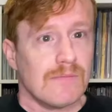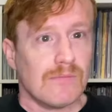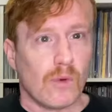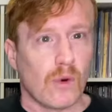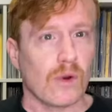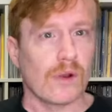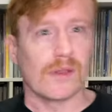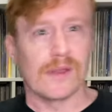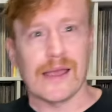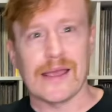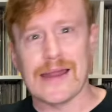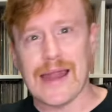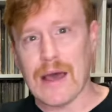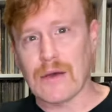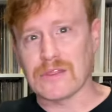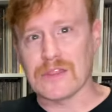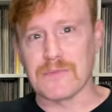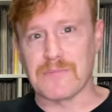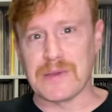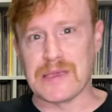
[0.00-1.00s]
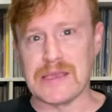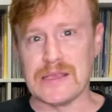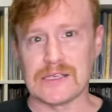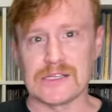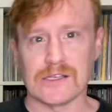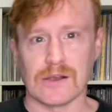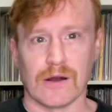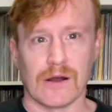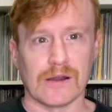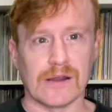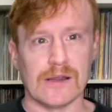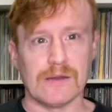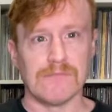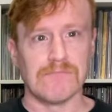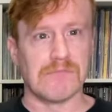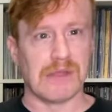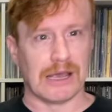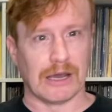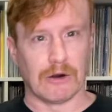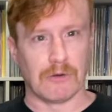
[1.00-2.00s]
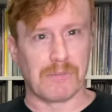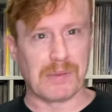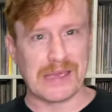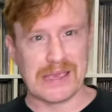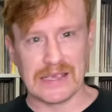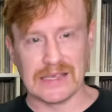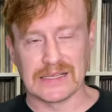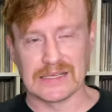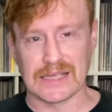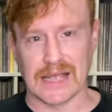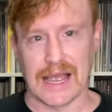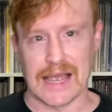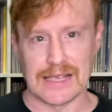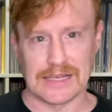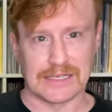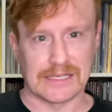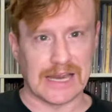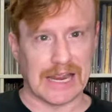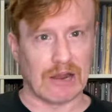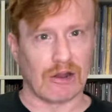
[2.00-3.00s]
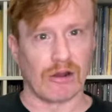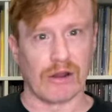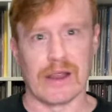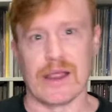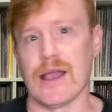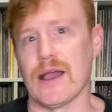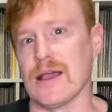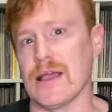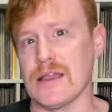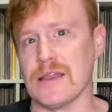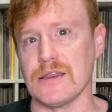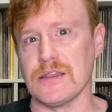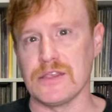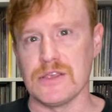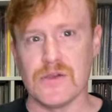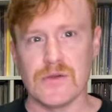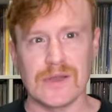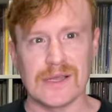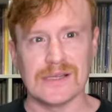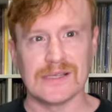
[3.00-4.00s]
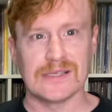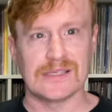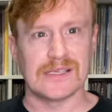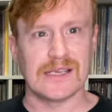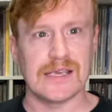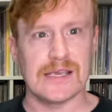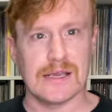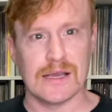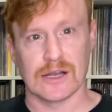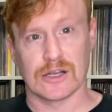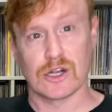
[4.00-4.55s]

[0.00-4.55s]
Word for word: Moore laid out the piece on an LP-sized area, and you can see a